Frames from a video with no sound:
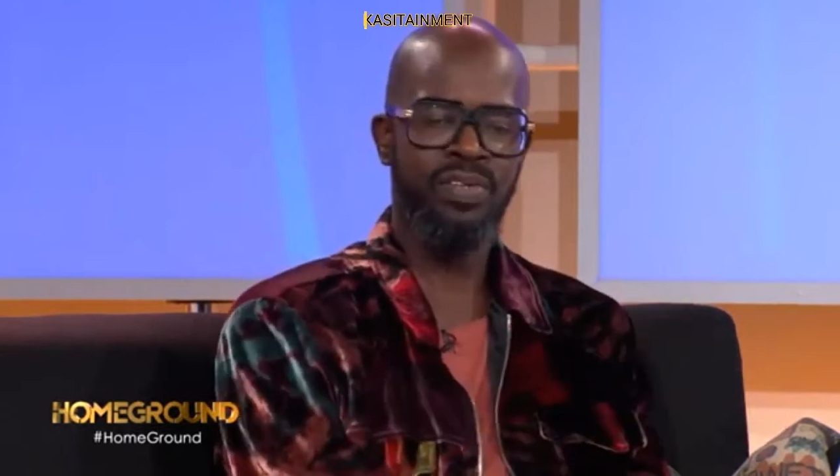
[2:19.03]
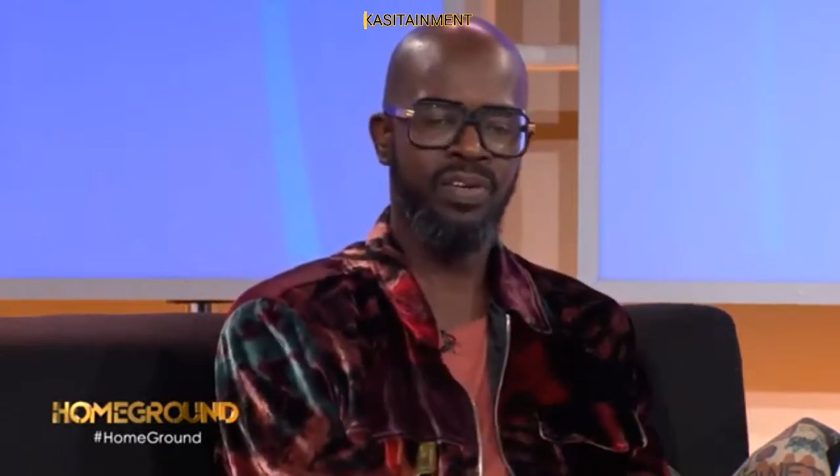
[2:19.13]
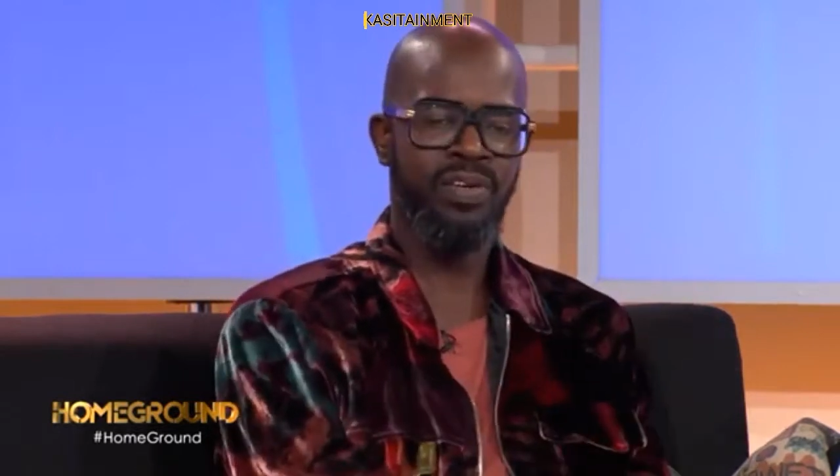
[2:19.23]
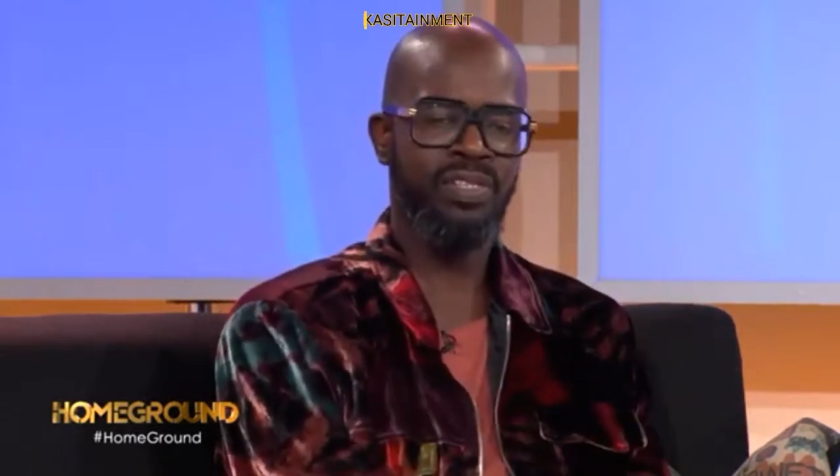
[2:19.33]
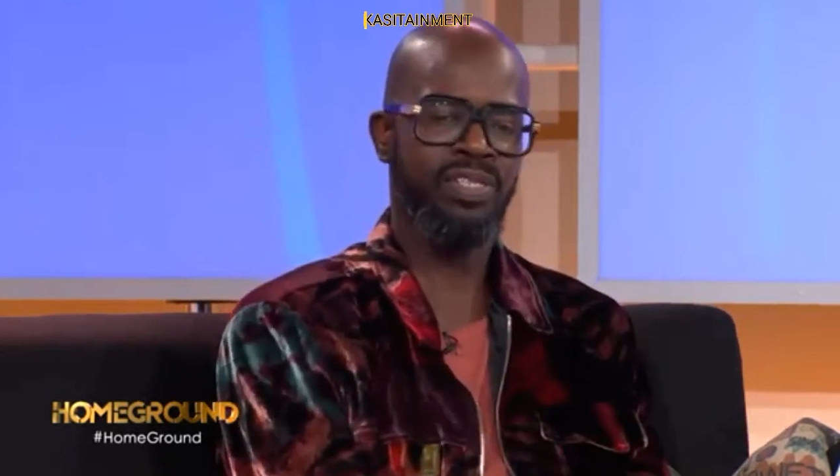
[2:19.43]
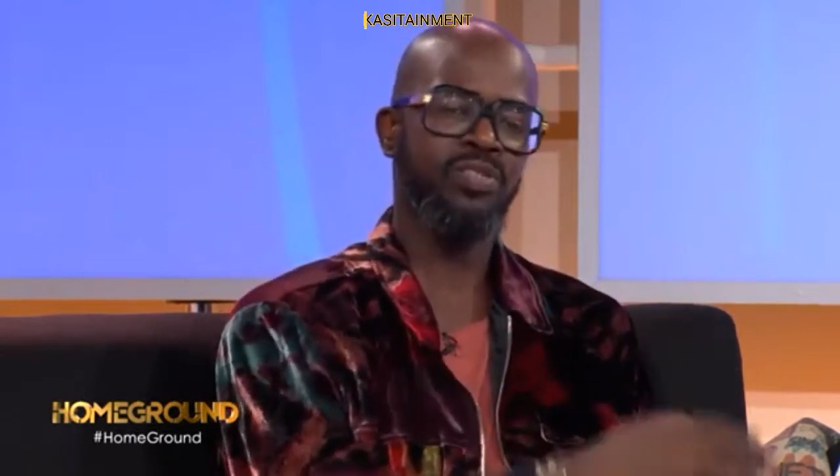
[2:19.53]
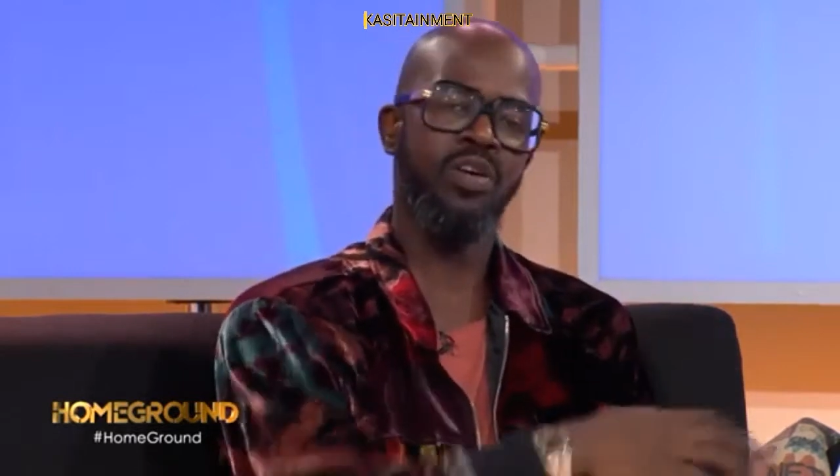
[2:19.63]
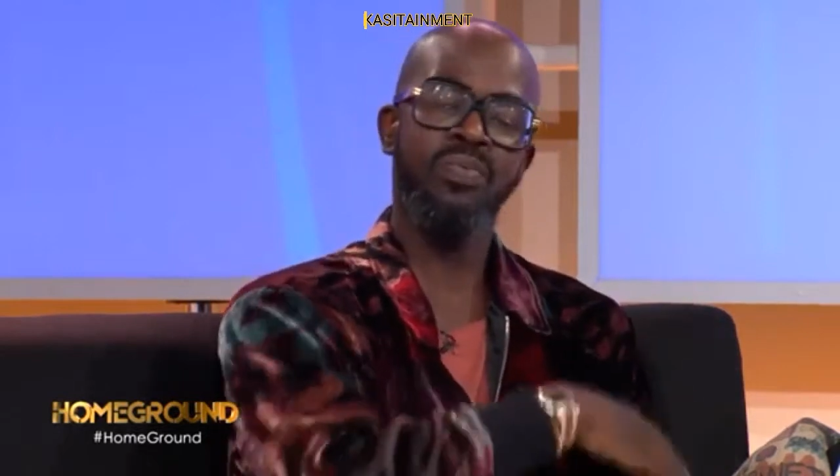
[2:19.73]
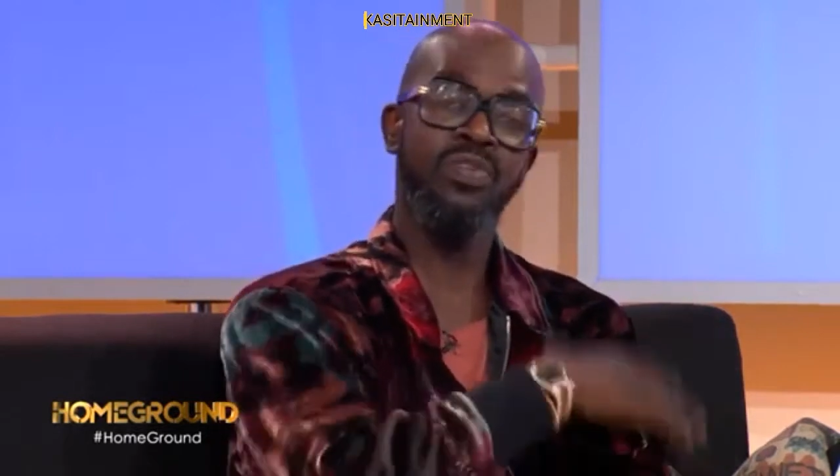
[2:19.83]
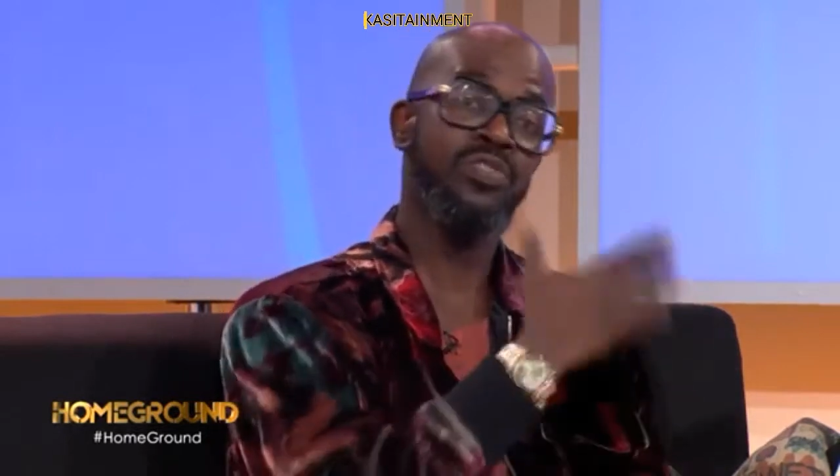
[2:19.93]
you know, it just
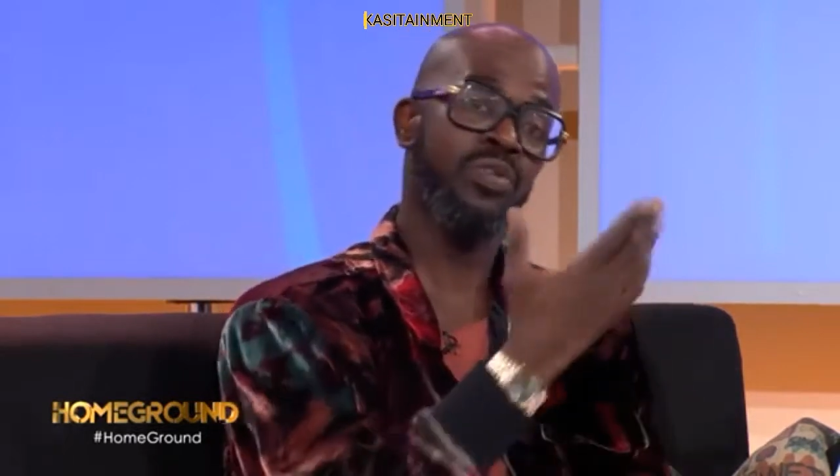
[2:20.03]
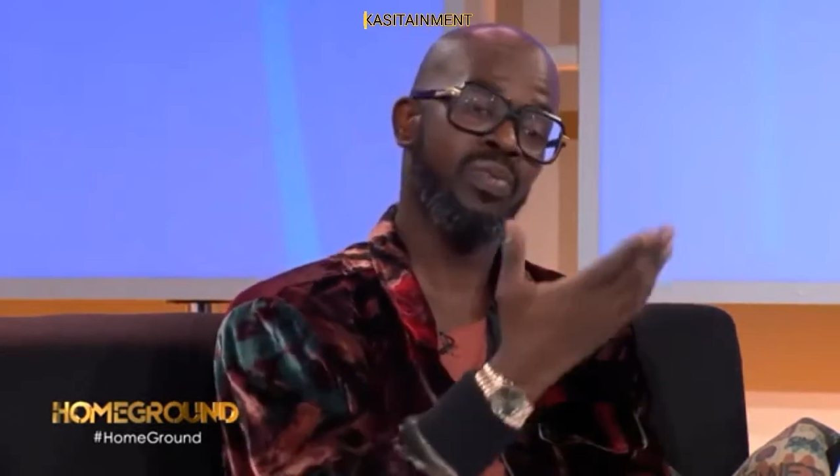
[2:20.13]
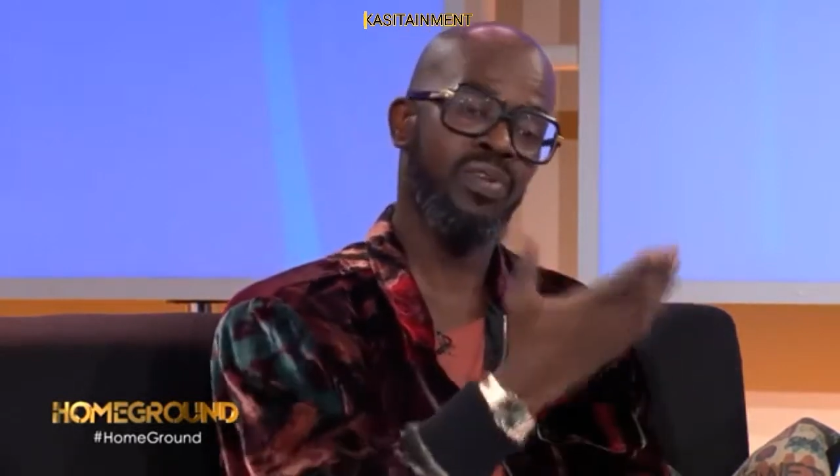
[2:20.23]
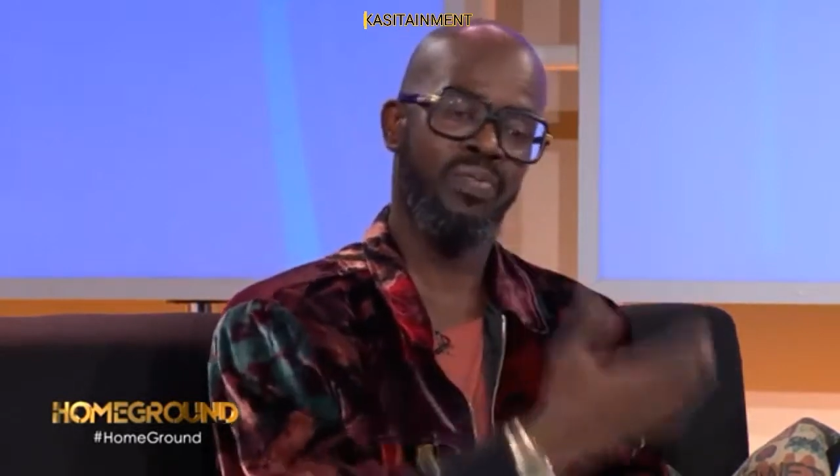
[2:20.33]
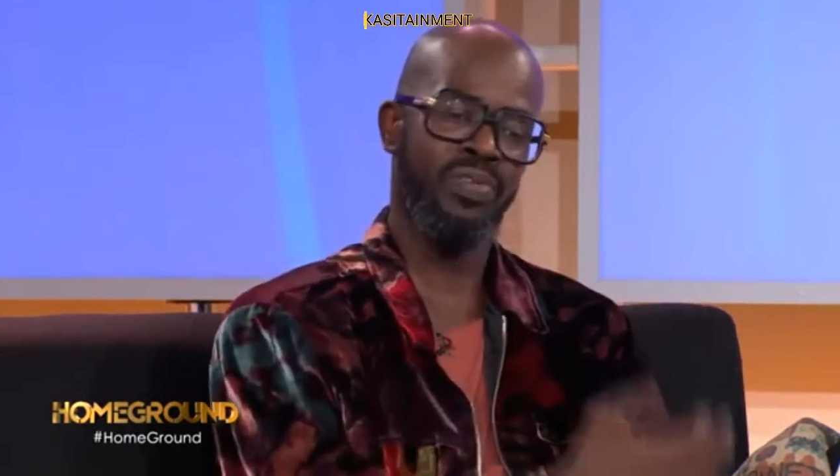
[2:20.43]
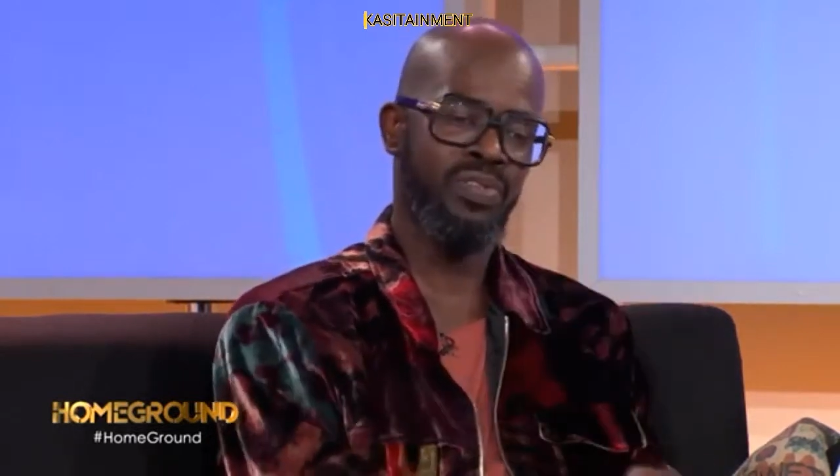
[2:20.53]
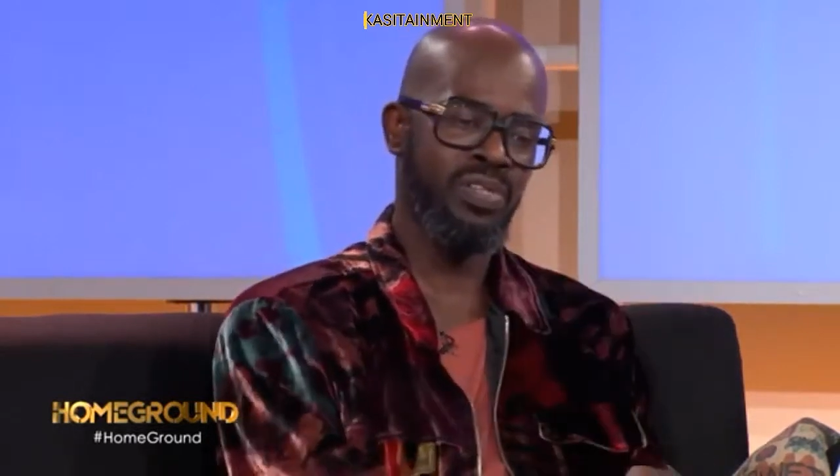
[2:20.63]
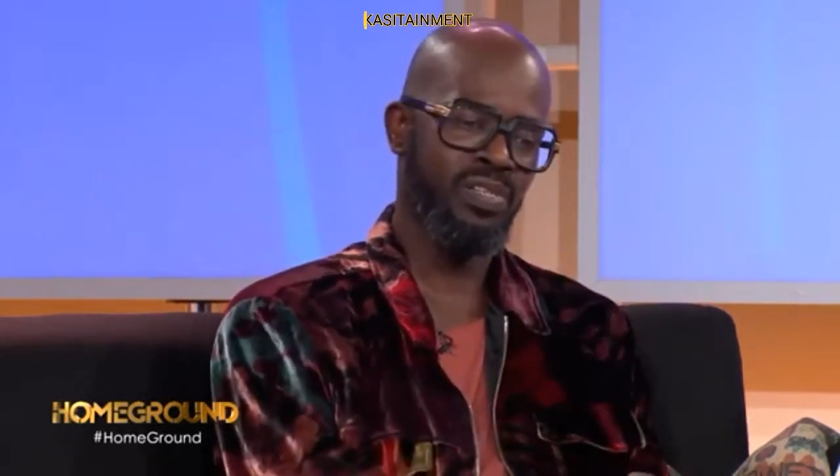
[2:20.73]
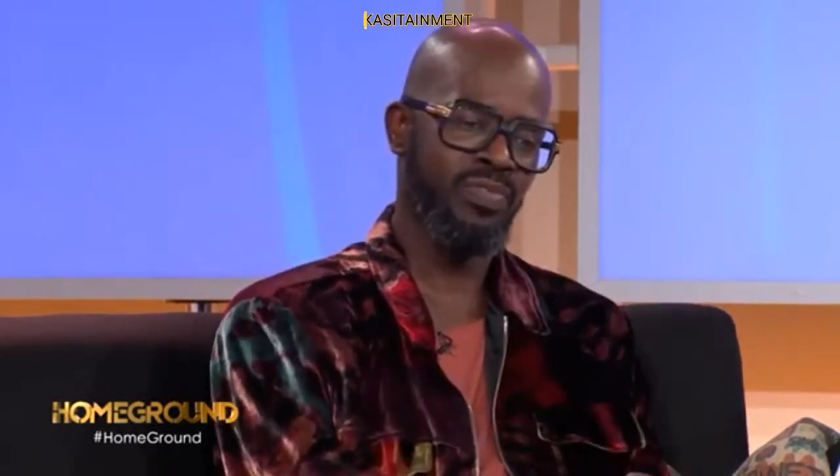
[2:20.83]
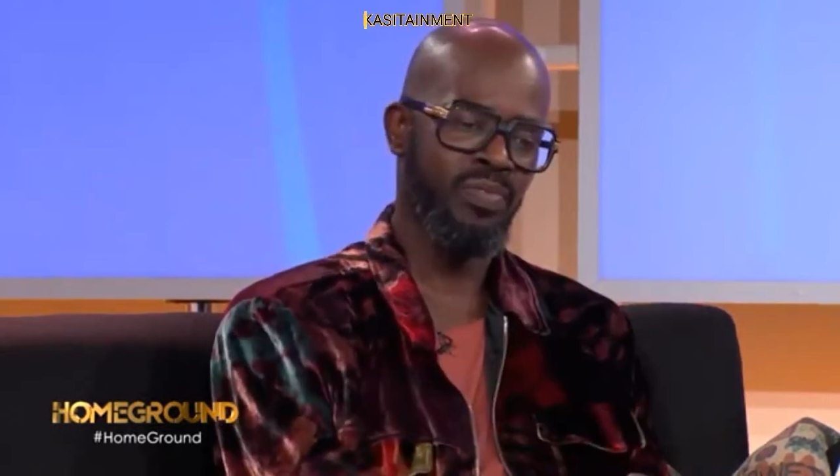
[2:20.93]
opens so many
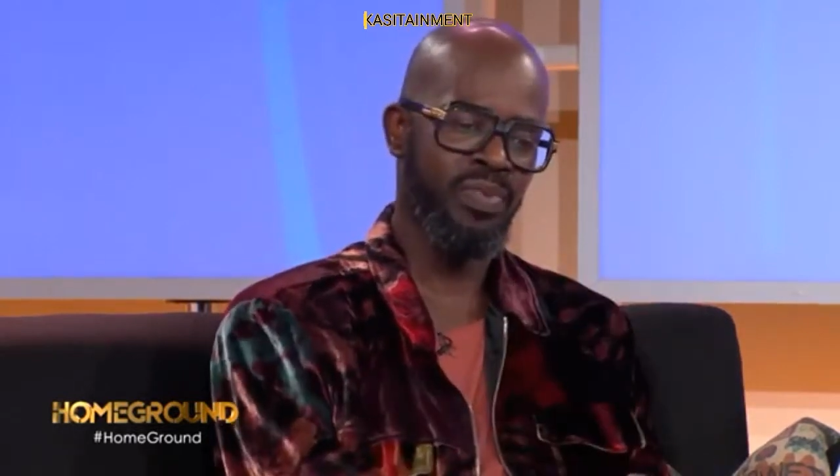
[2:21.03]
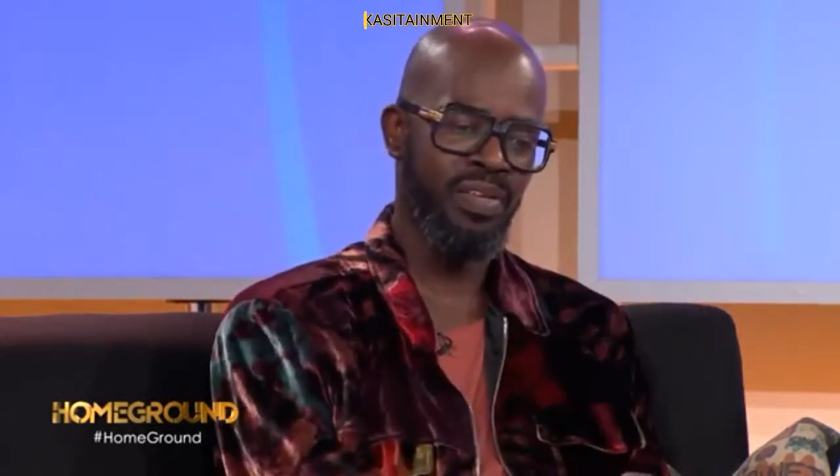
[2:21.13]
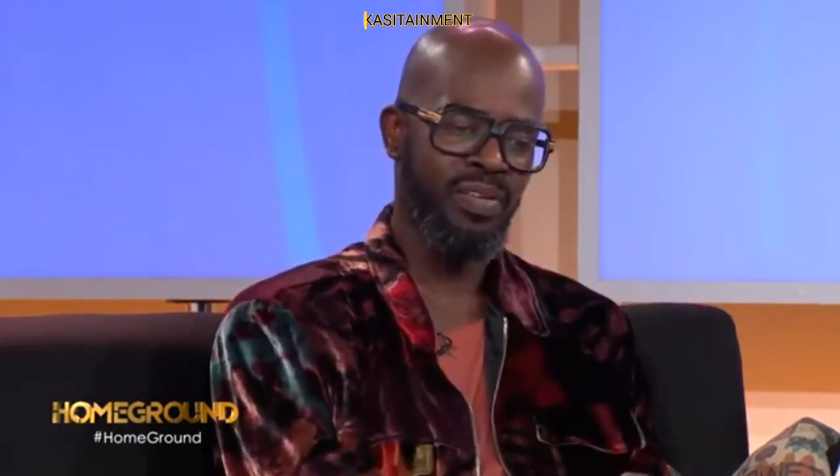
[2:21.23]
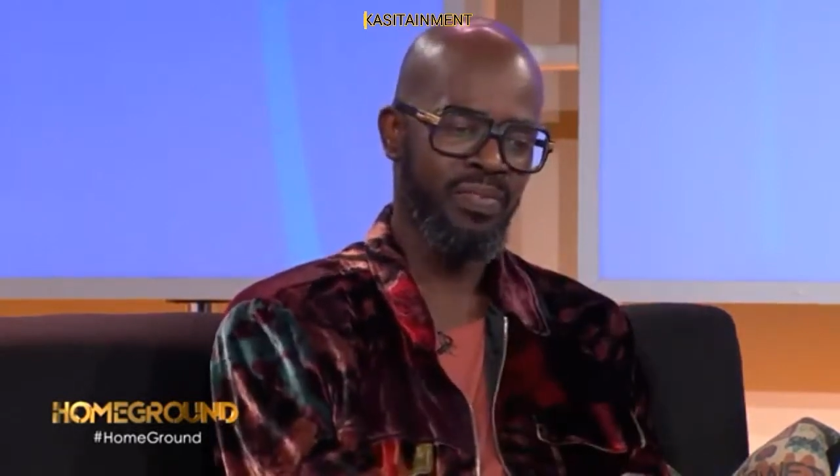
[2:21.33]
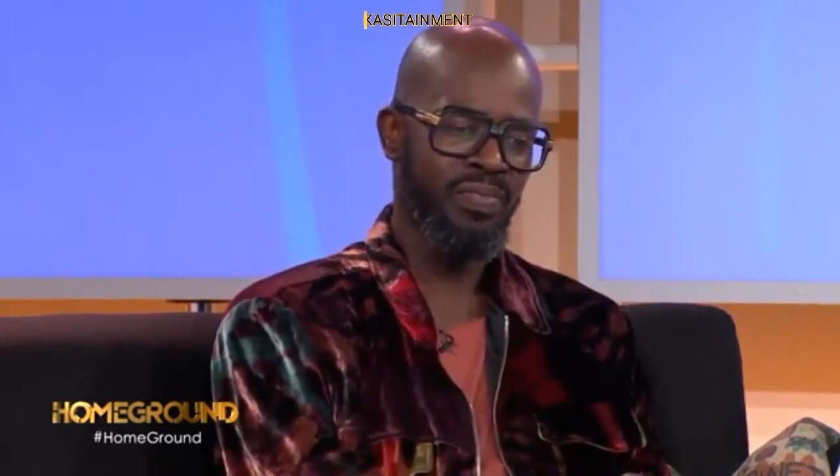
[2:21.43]
opportunities for me.